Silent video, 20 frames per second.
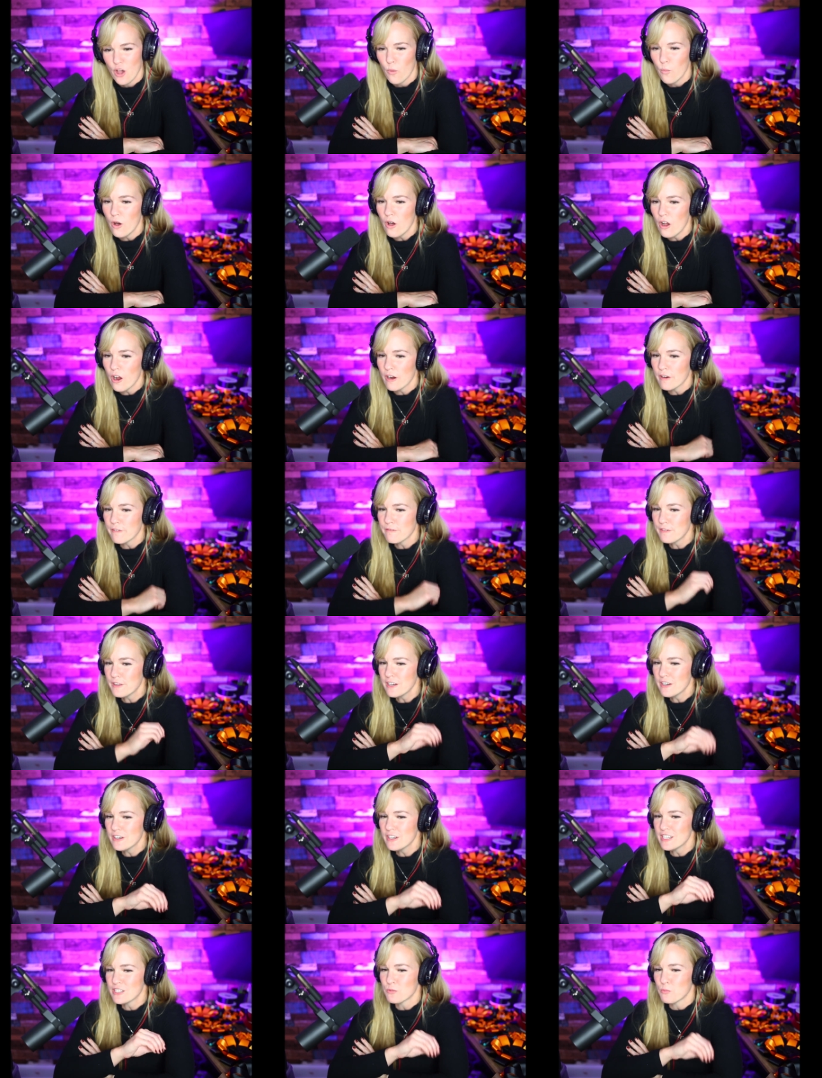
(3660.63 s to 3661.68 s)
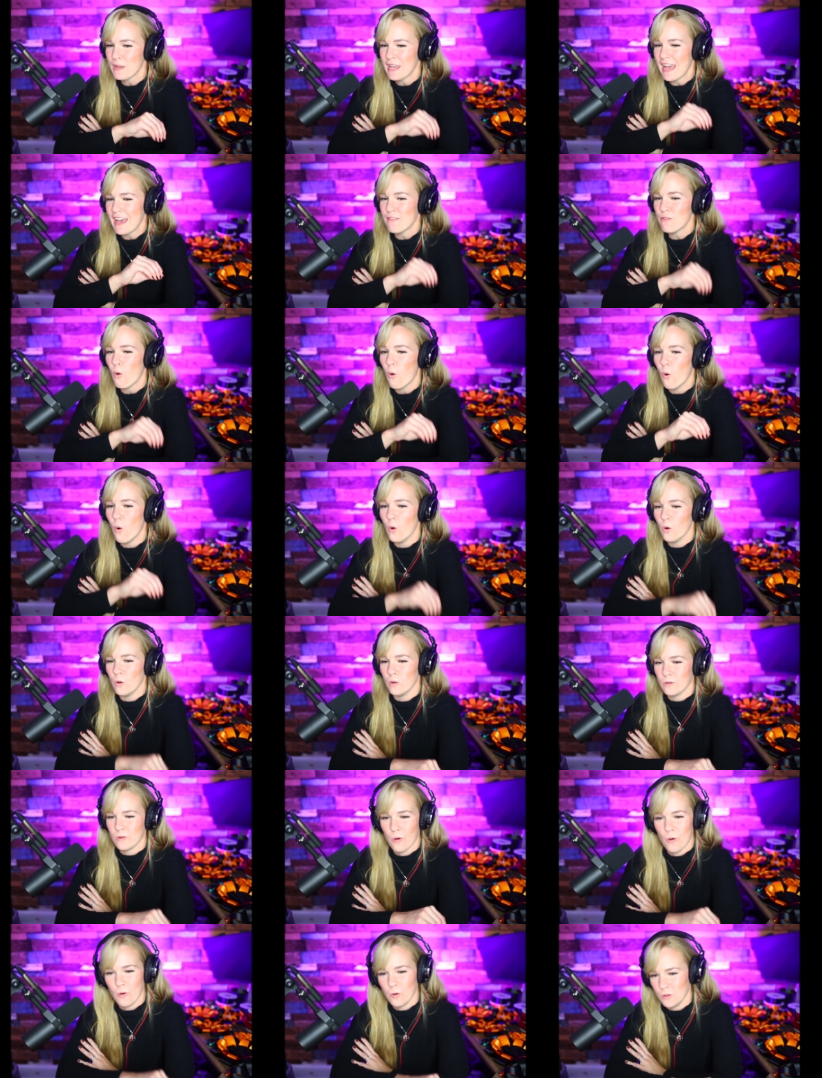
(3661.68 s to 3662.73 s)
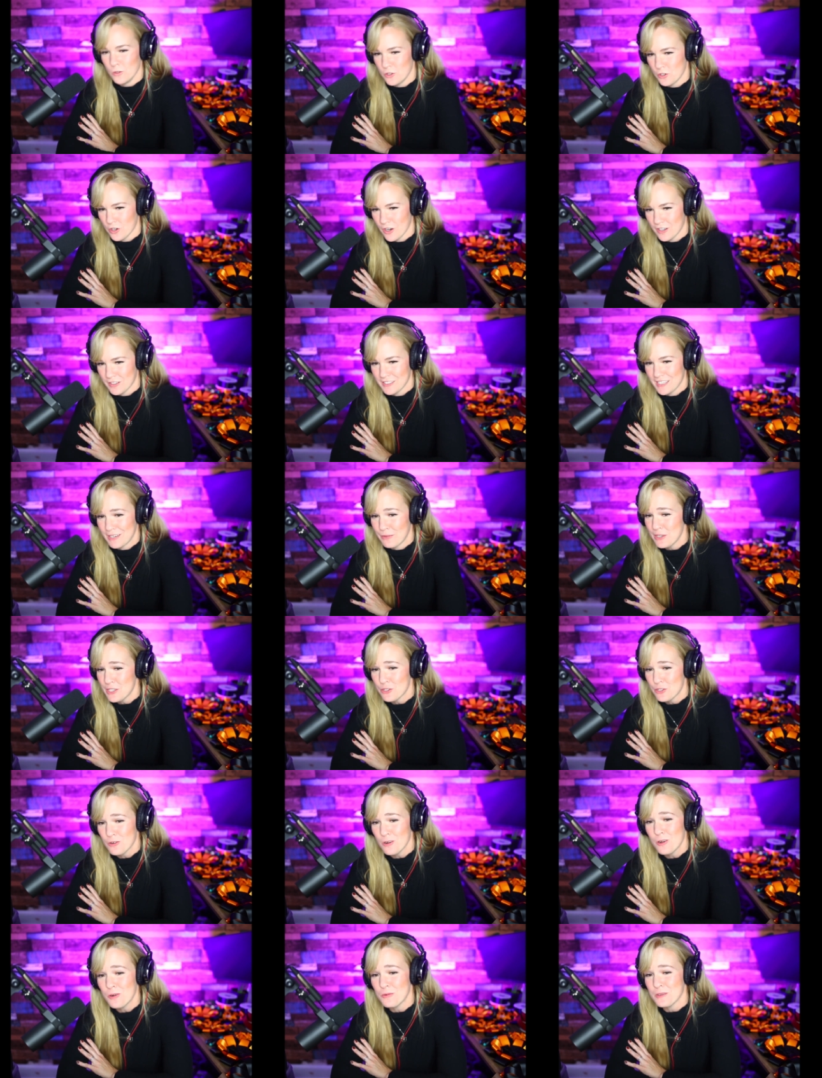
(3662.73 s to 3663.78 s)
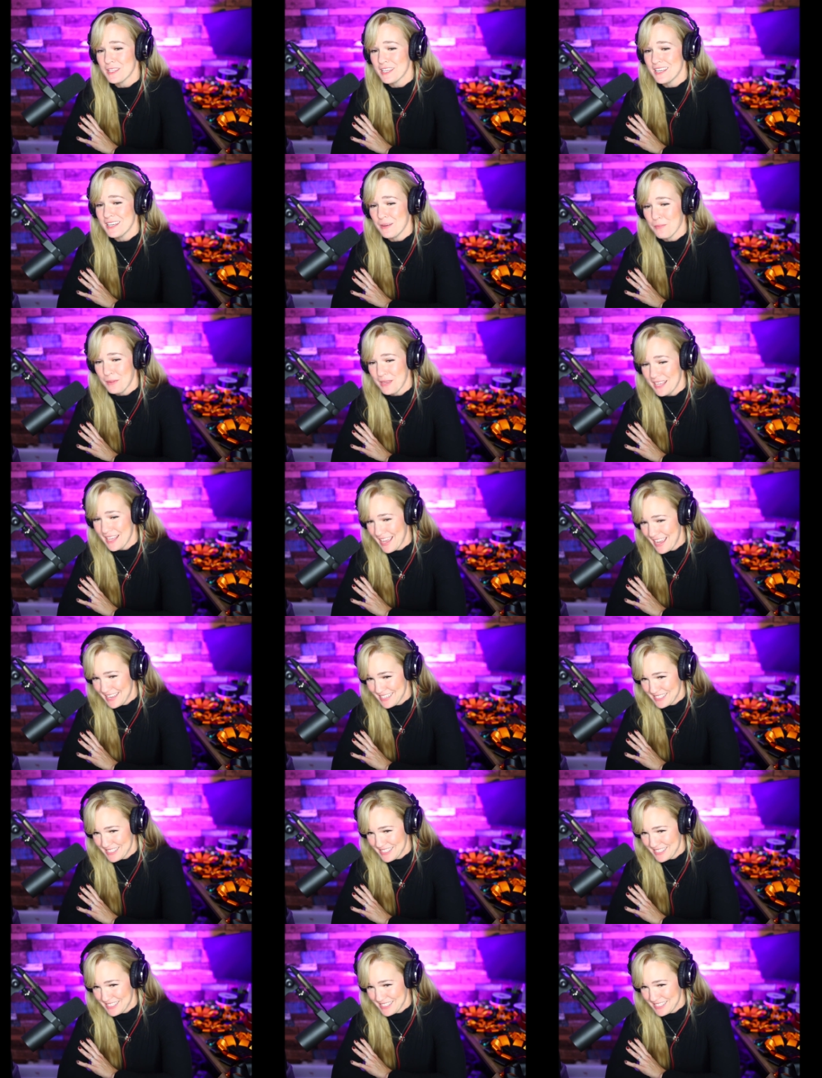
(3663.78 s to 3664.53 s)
well, our um, fear is we have old old trucks. Like old we struggle vehicles. with getting to PA